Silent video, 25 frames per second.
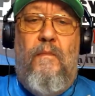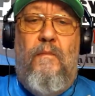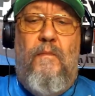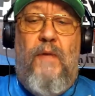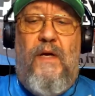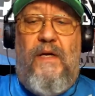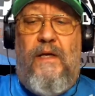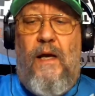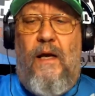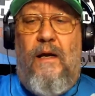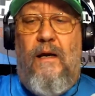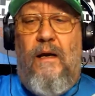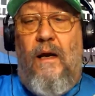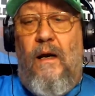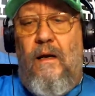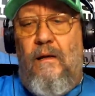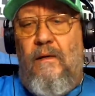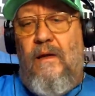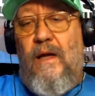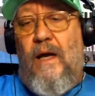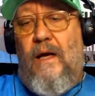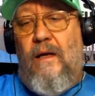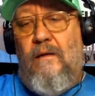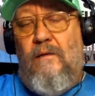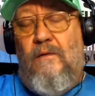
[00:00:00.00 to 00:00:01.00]
But
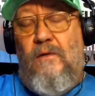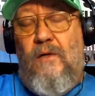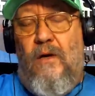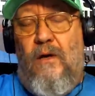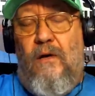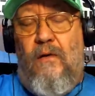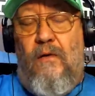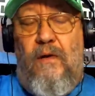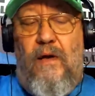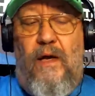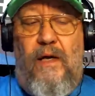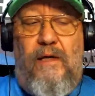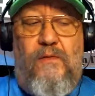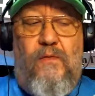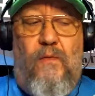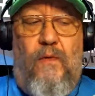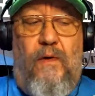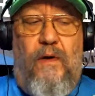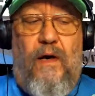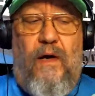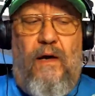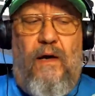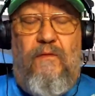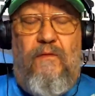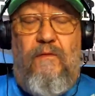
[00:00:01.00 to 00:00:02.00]
that's
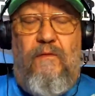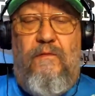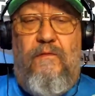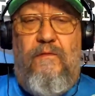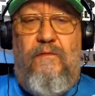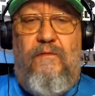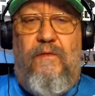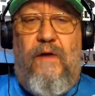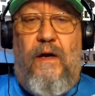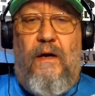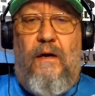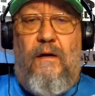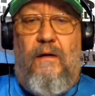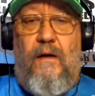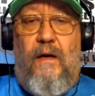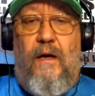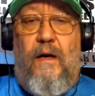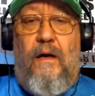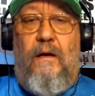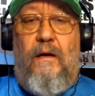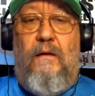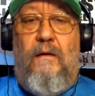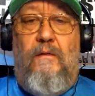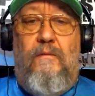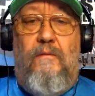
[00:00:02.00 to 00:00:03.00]
what I've found out.